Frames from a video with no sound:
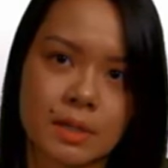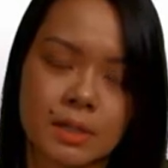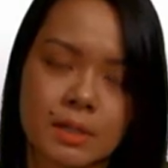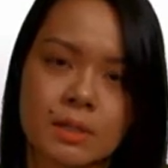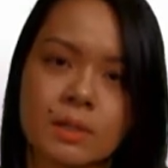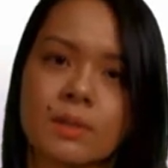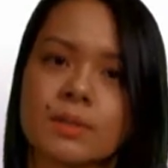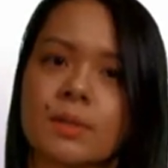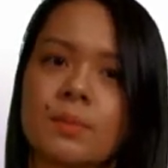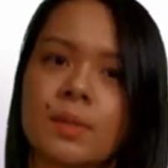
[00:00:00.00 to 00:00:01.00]
in it, and
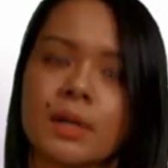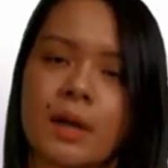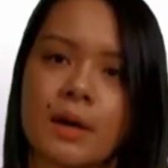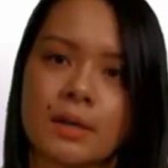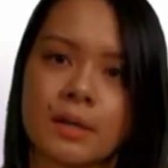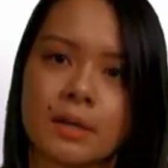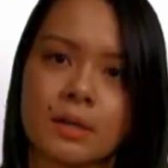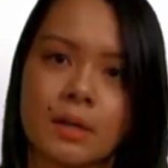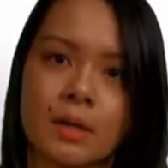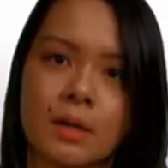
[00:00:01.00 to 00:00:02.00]
naloxone being
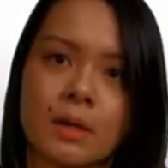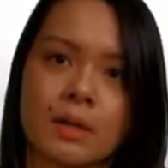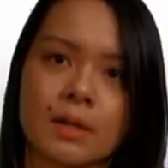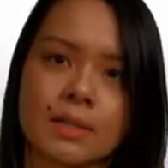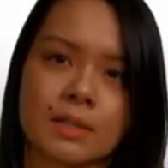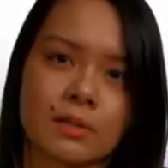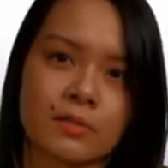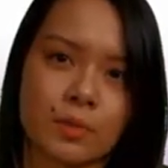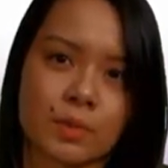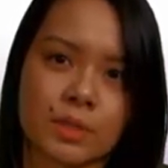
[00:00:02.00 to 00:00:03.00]
Narcan. That's in a
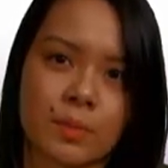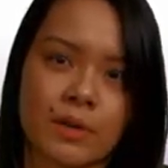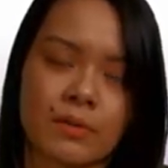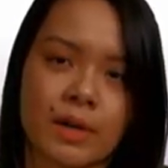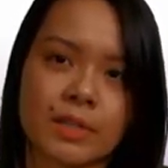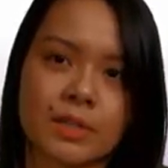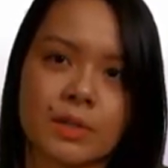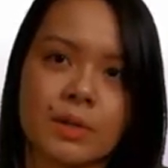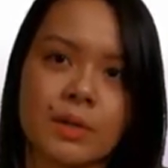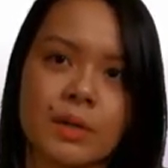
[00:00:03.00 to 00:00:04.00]
4-to-1
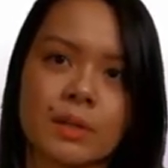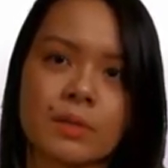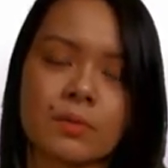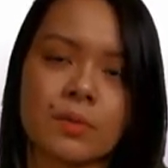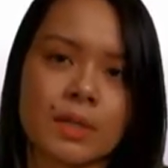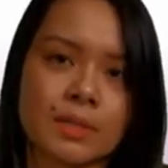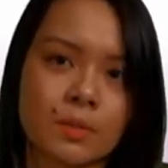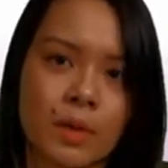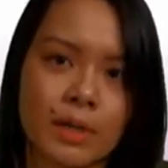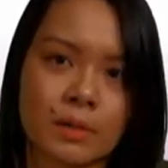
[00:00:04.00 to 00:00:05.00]
ratio. The
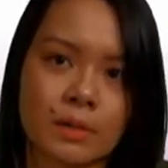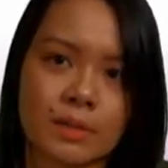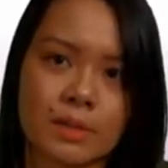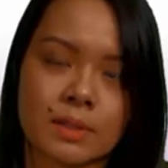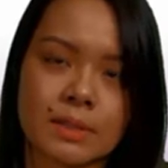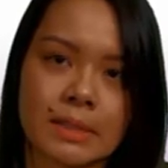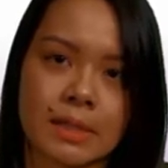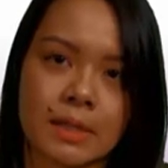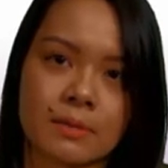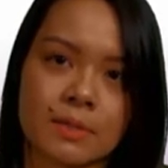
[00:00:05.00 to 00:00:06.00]
reason why naloxone's in
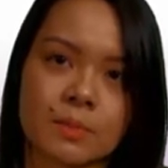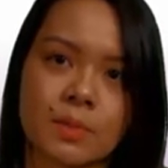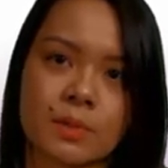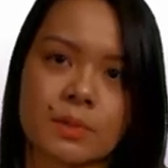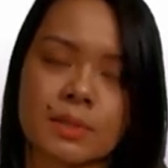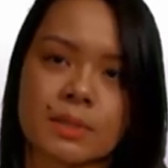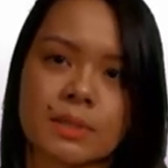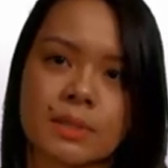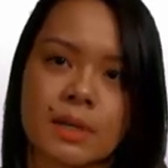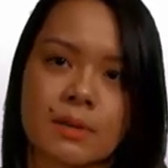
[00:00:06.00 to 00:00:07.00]
there is because
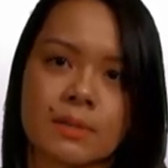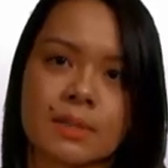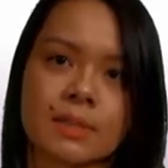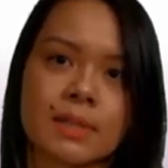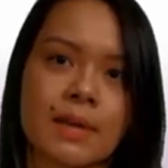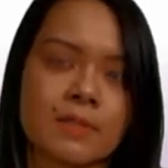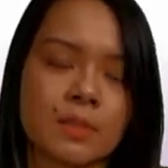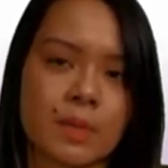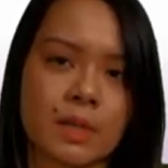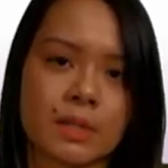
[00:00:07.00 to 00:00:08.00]
it's there as a safety
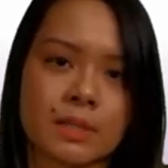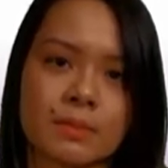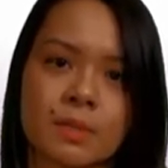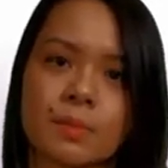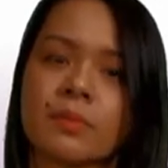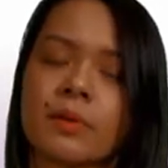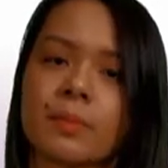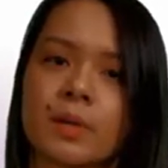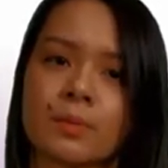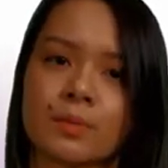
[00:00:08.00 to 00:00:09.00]
mechanism to prevent
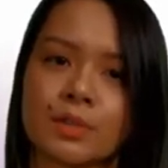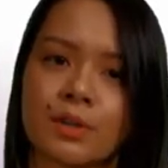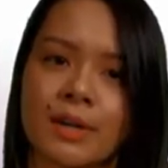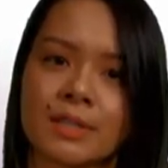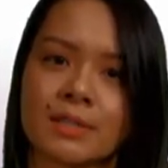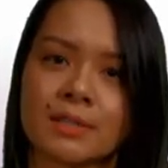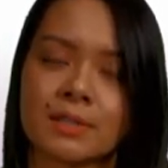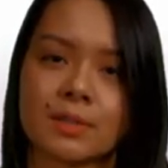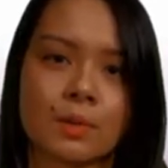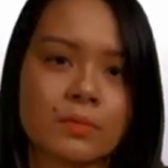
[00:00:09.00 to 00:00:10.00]
people trying to
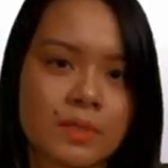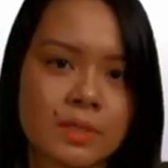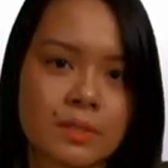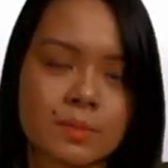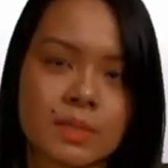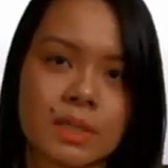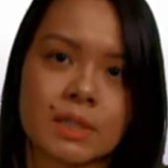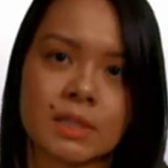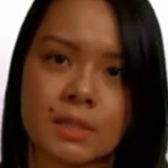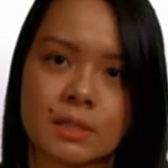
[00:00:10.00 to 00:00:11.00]
dissolve the strip and
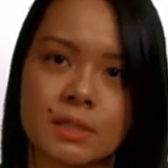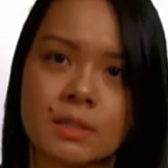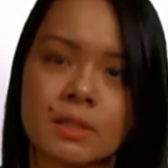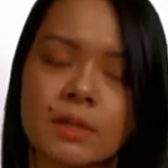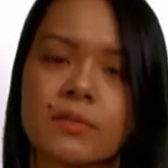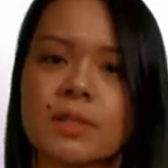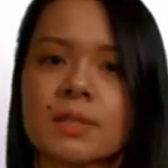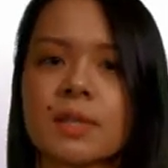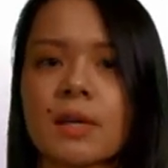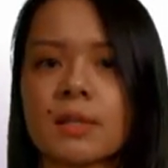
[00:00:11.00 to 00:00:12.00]
inject it. If it's
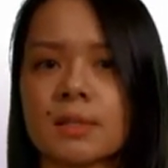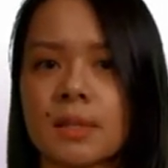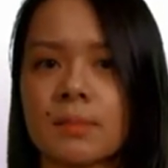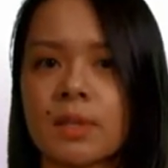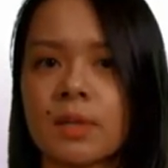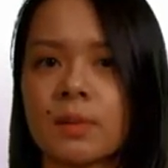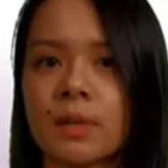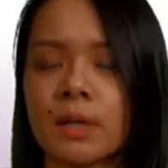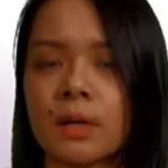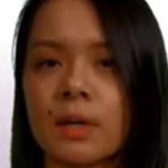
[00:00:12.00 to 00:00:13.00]
taken
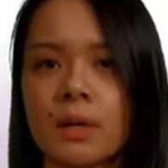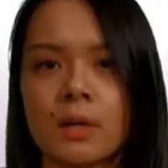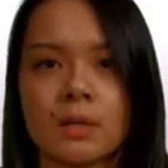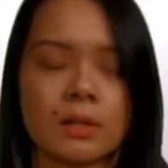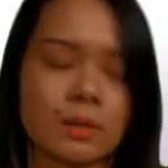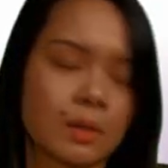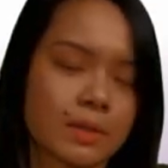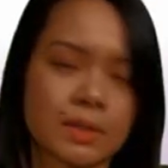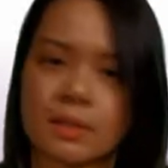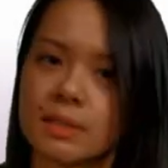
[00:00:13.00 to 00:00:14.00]
sublingually, the
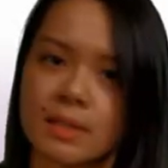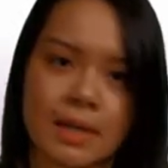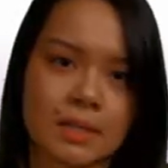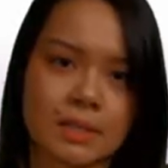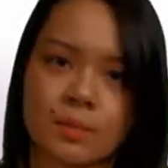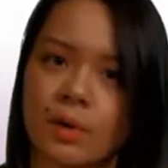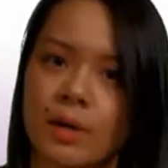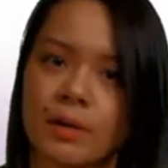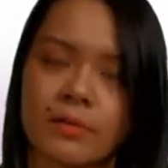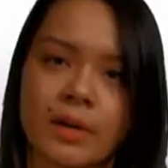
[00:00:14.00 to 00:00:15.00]
naloxone isn't actually
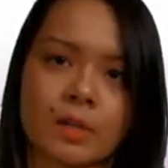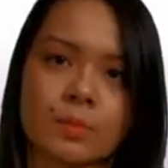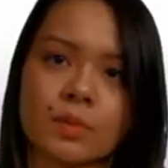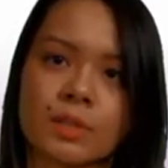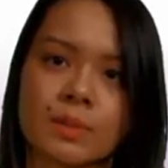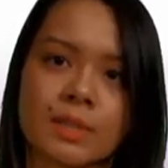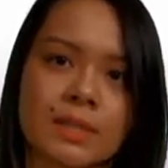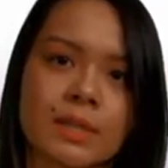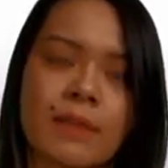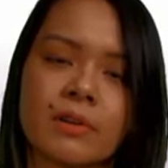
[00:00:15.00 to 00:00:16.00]
bioavailable, so it
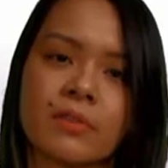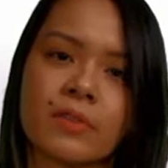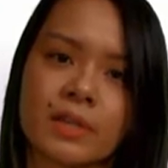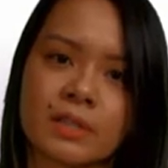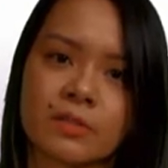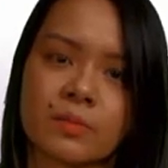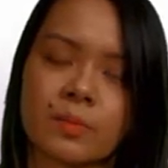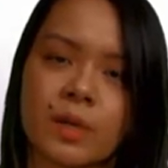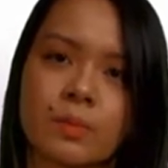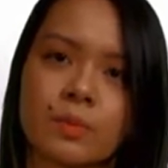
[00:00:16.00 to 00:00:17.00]
doesn't have an effect if
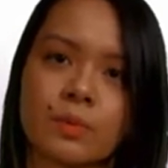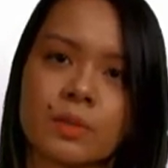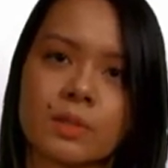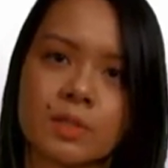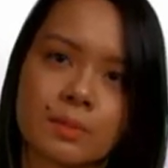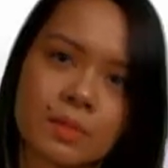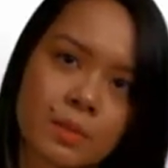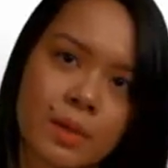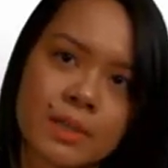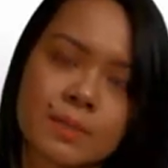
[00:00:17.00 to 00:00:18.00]
people consume it the
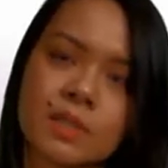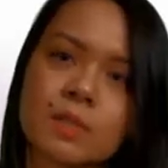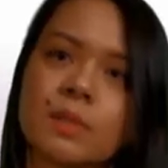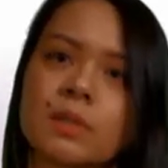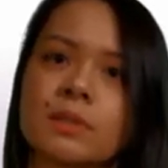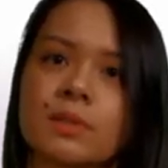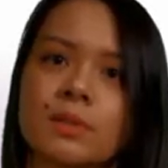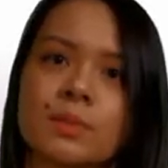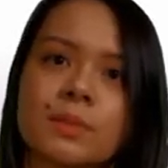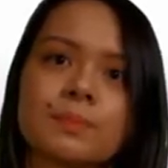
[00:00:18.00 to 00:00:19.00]
way it's meant to be
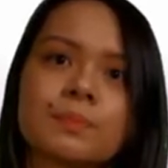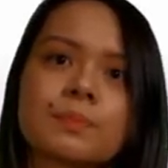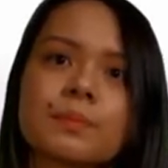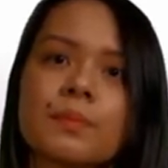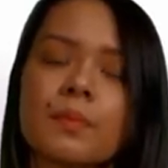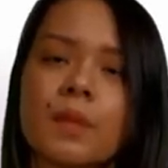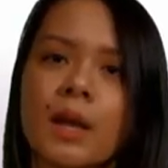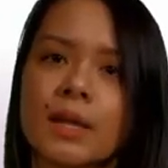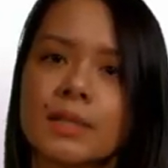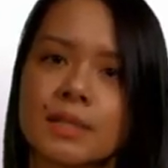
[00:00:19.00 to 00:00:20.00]
consumed.
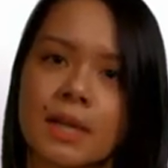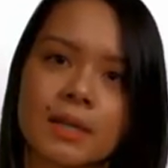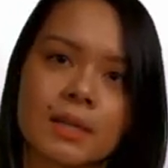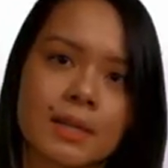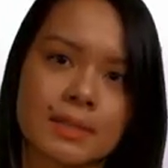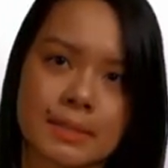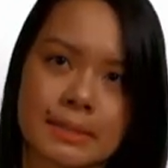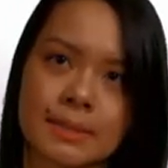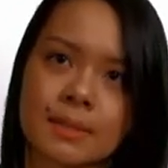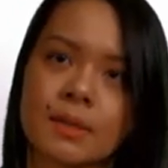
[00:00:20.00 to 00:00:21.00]
And it's taken as
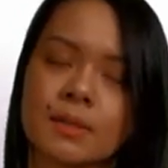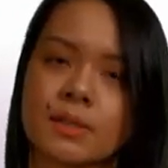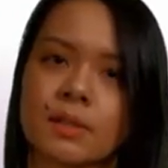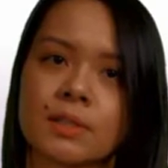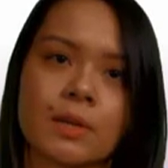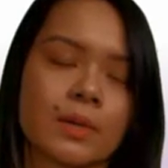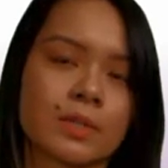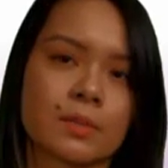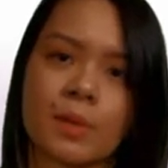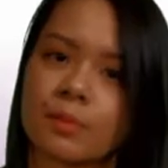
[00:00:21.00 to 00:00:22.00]
is, so there's no
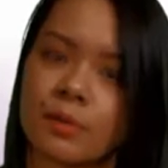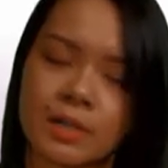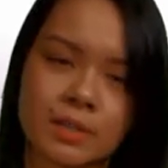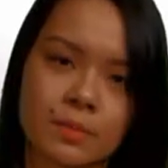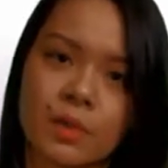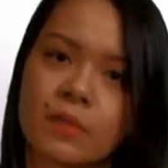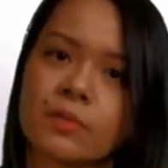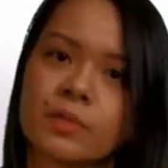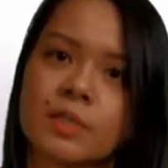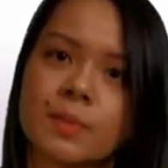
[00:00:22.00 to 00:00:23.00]
extra preparation work
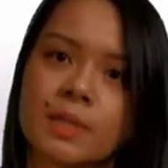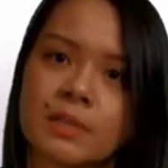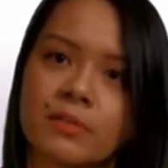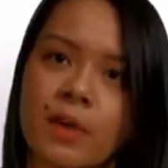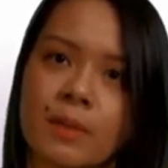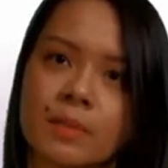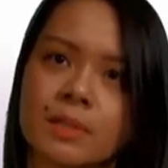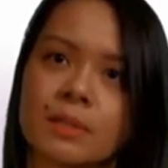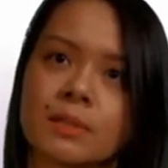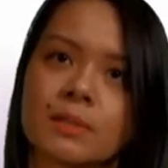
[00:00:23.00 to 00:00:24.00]
for dispensing
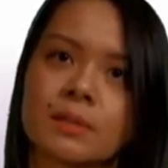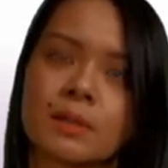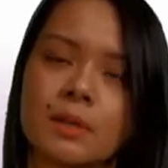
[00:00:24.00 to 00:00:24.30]
pharmacies.